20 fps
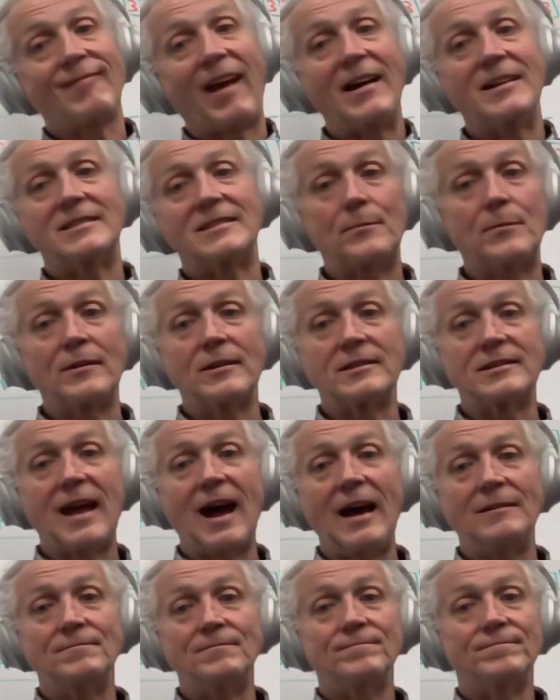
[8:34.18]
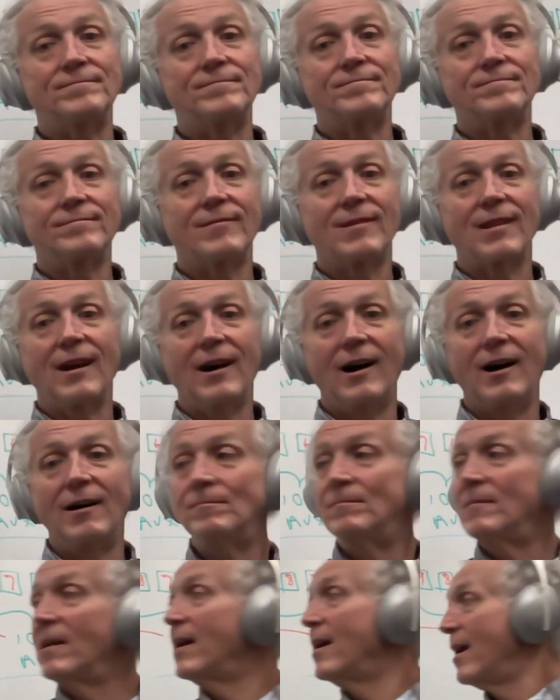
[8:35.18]
Simple as that.
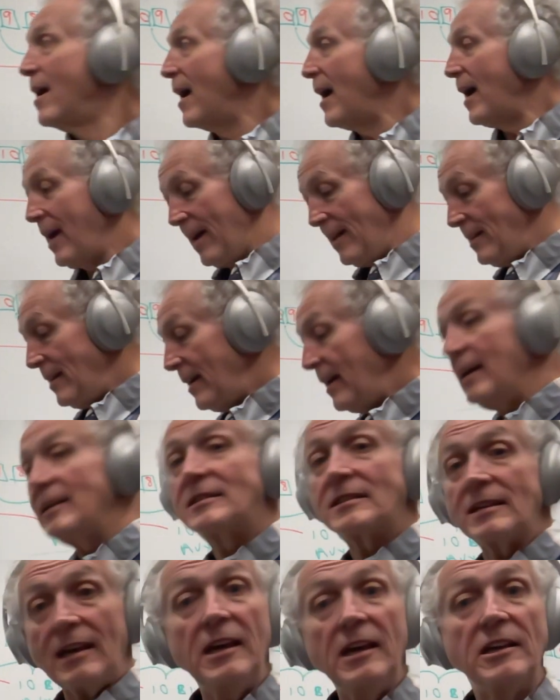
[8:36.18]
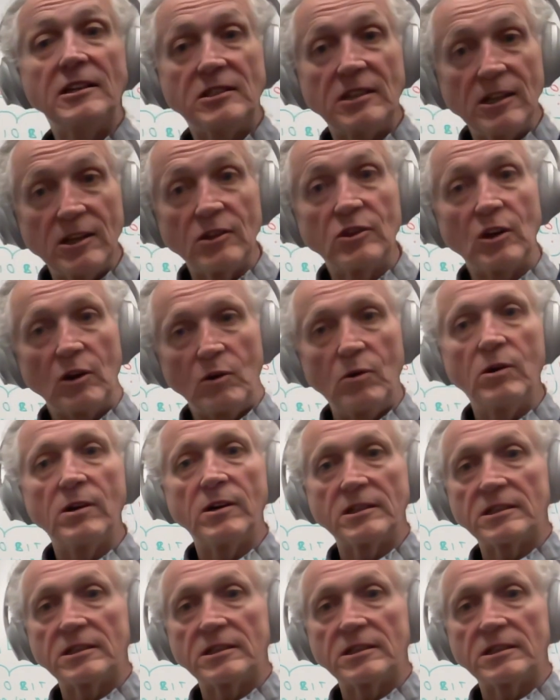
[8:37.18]
Um, and it's easy to do in a